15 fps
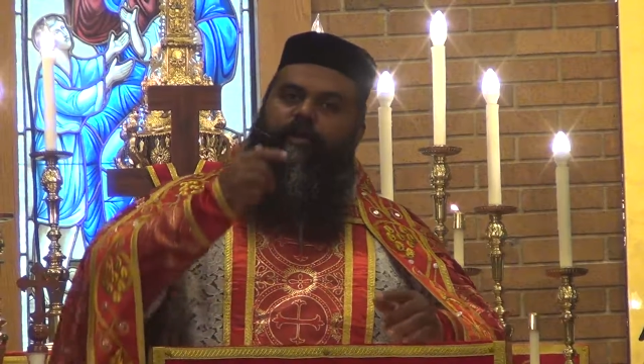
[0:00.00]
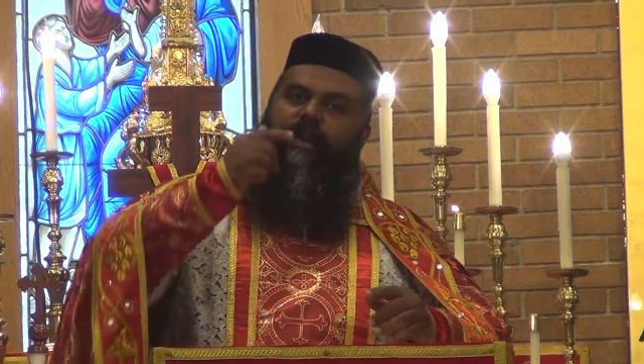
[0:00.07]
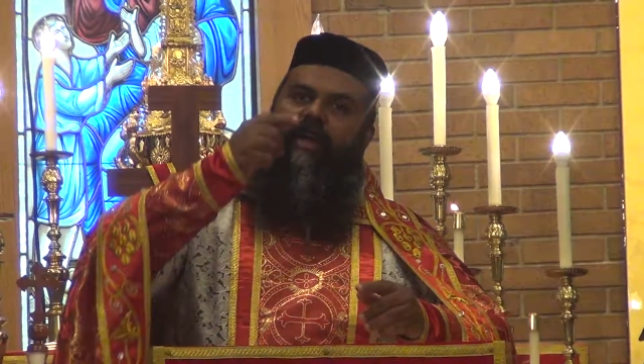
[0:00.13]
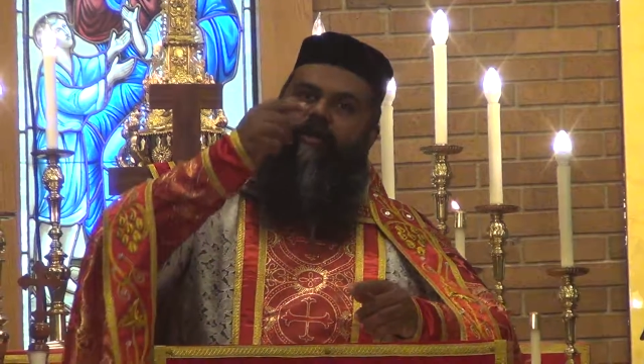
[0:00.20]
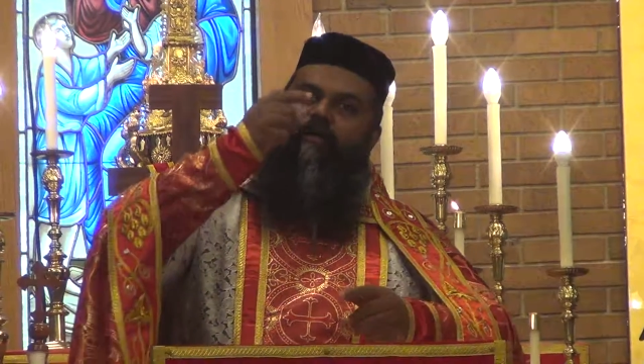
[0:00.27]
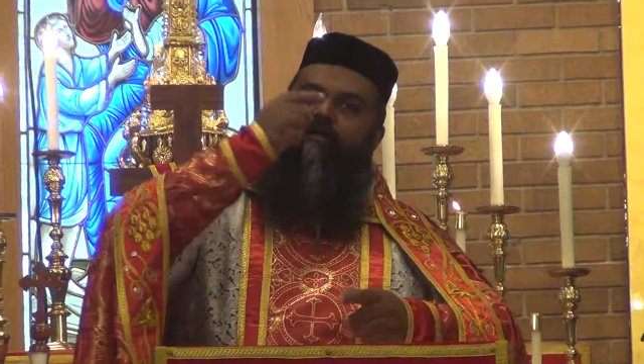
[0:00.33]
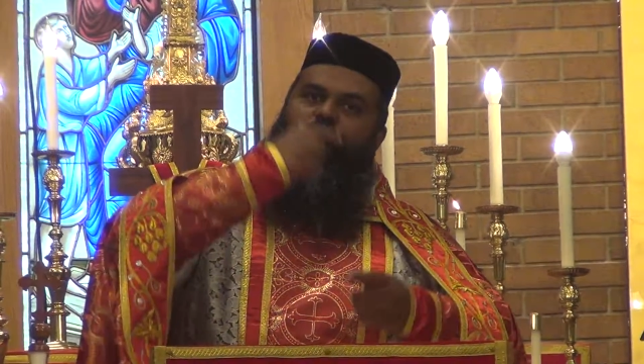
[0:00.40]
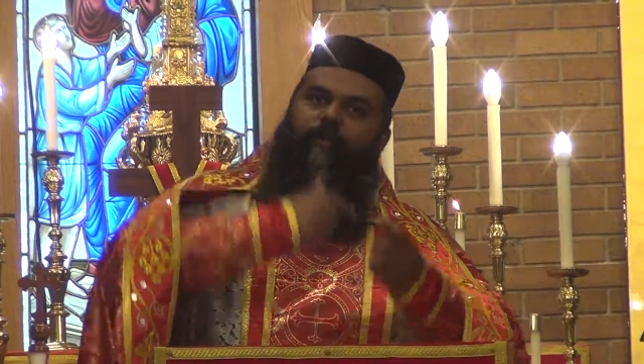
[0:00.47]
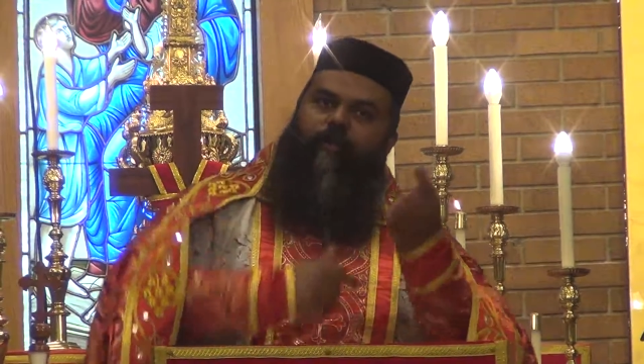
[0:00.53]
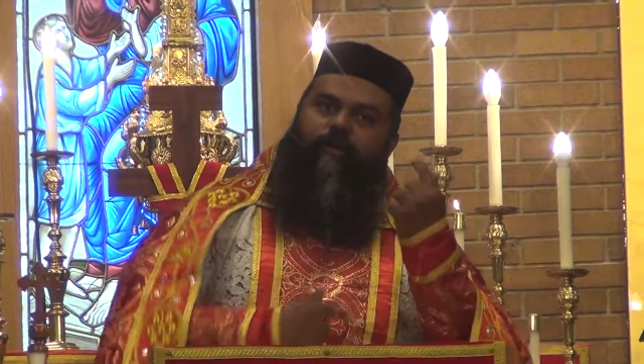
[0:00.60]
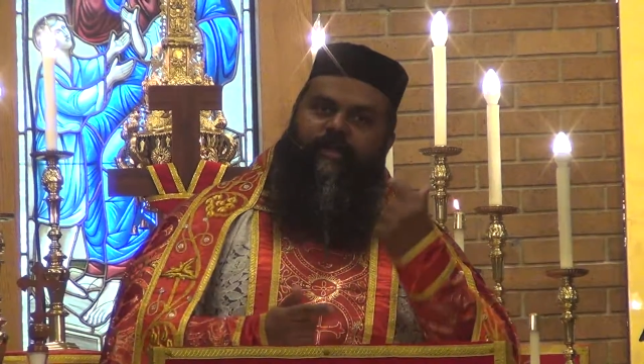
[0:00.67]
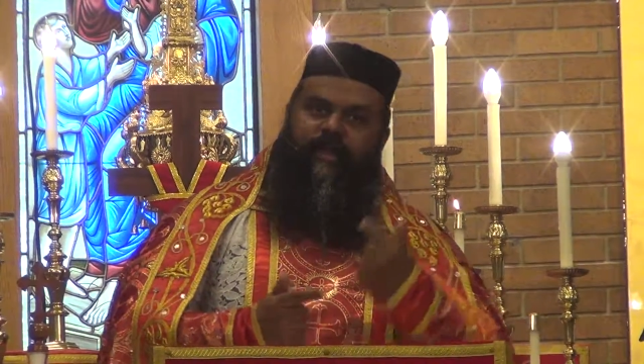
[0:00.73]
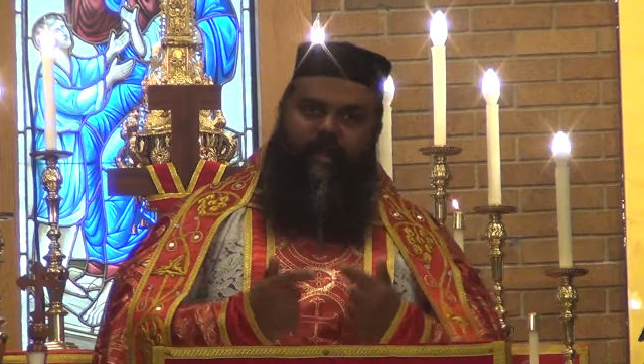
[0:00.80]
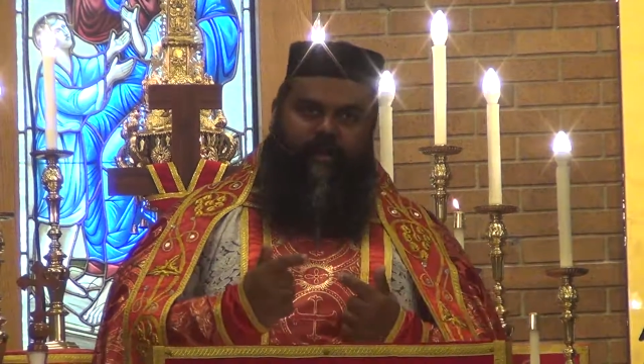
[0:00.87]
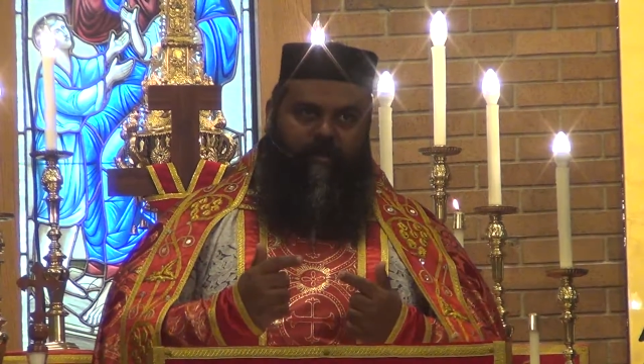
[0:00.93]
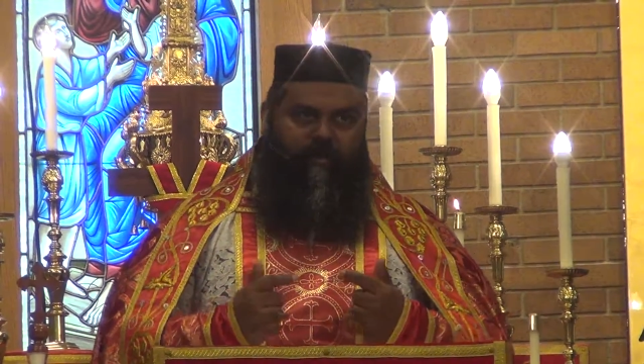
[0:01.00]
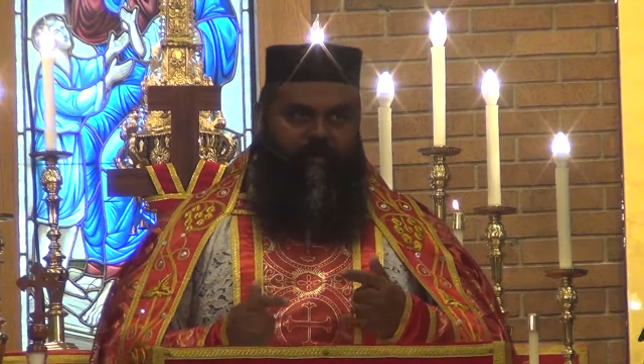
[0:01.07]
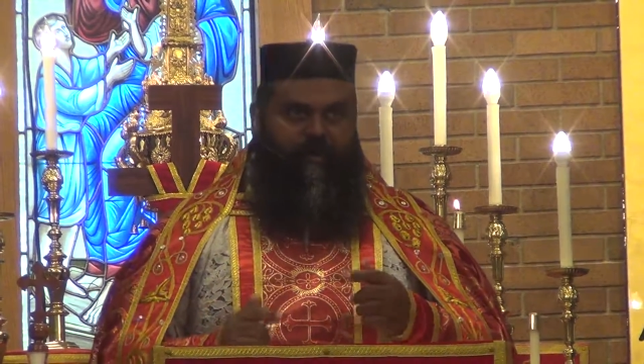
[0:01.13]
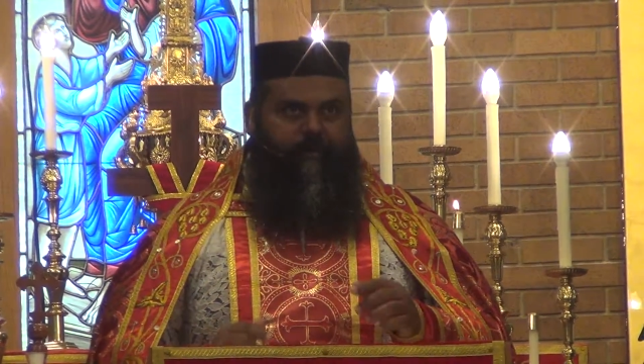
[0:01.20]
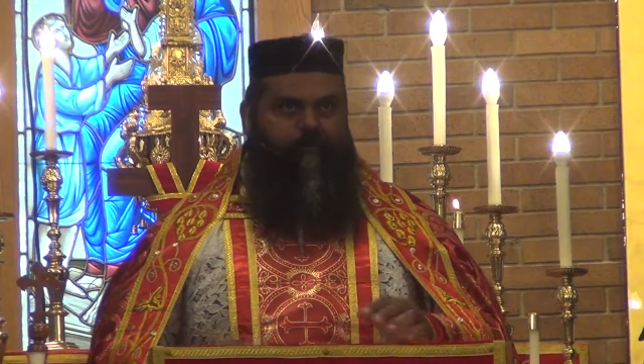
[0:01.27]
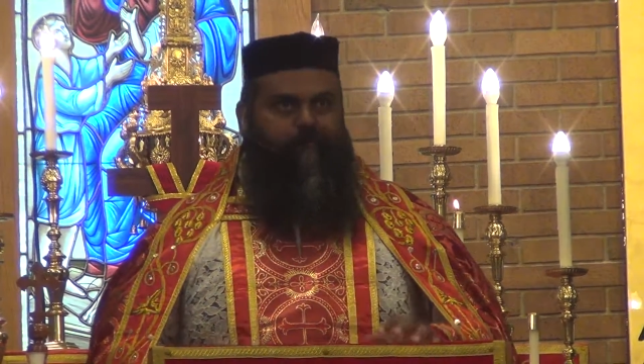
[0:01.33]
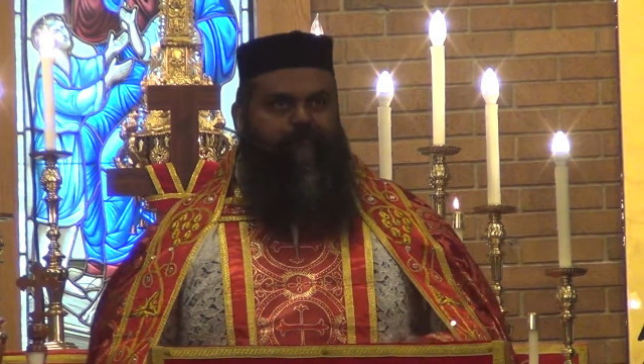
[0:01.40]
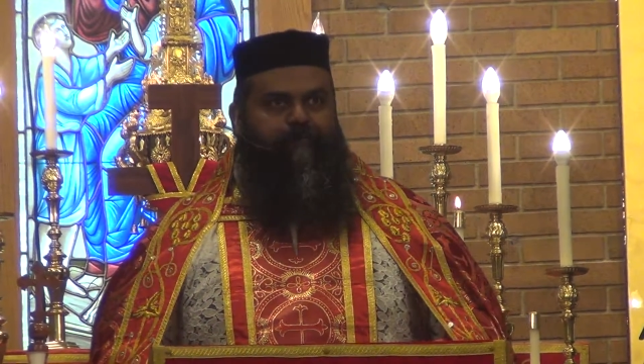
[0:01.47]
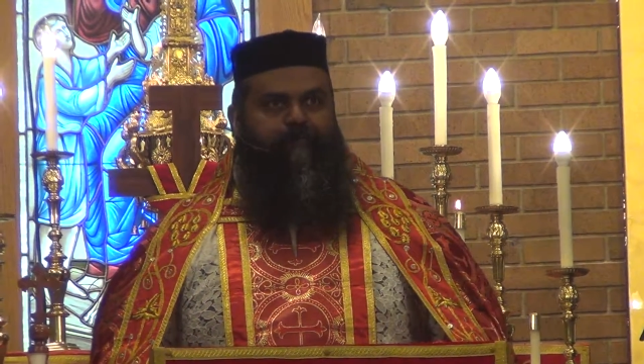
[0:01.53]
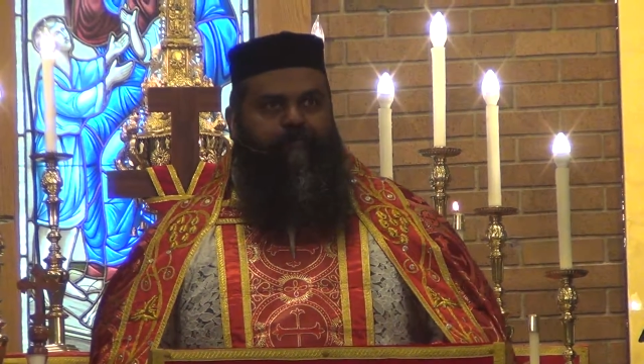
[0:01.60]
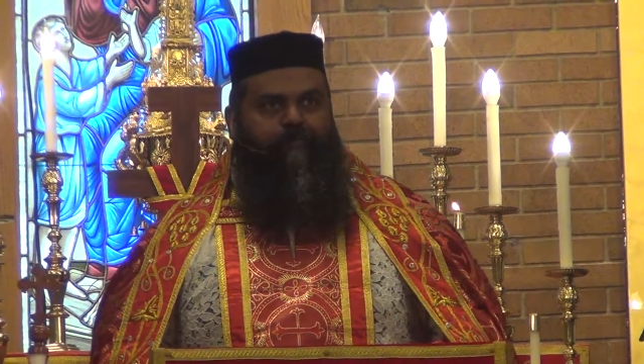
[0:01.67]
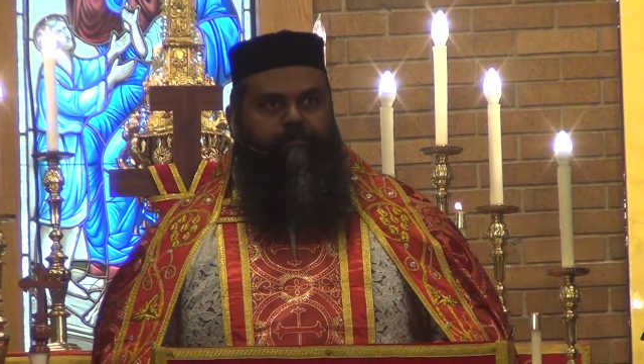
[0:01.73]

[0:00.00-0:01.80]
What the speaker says: if we kind of reverse that a little bit?